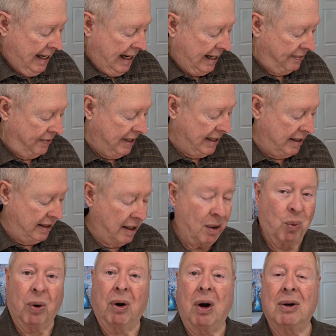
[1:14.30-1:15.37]
And then
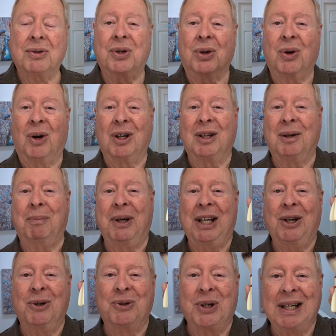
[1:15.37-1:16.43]
we're also going to be
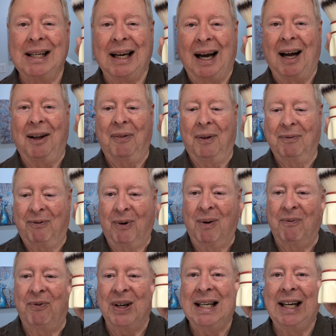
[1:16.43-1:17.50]
using,
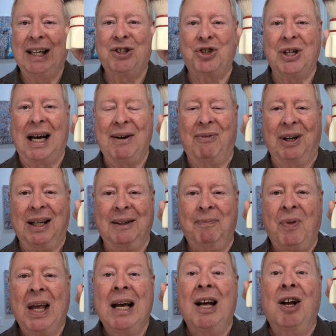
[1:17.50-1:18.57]
from Phoenix
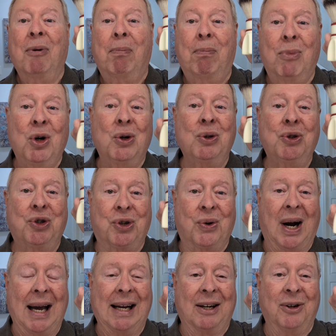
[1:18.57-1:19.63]
Shaving, Moon
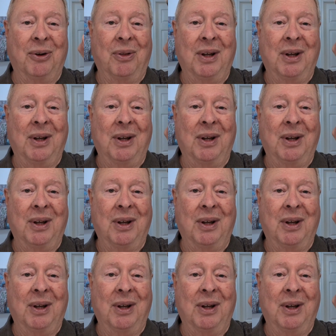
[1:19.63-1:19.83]
Stryker.